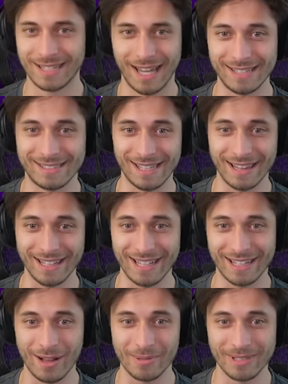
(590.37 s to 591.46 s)
It's suddenly a
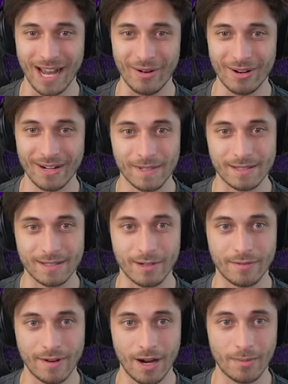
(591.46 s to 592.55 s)
global tower. Let's see
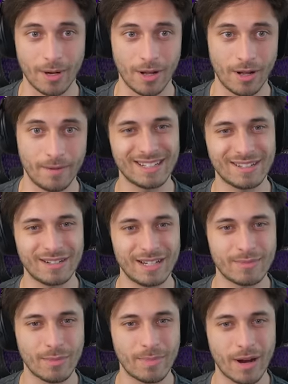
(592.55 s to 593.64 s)
here, Fireball.
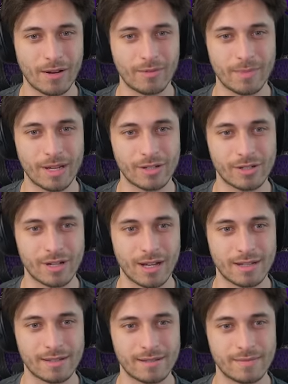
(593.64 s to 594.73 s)
Creates more powerful magic
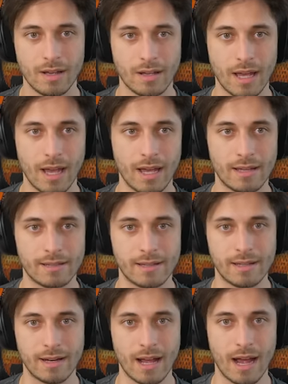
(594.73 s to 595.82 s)
shots. Okay,
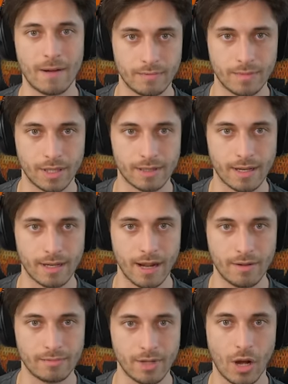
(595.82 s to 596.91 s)
send it out. You gonna send it
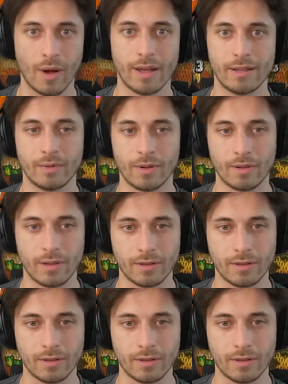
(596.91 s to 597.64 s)
out? Oh, I hit the wrong thing.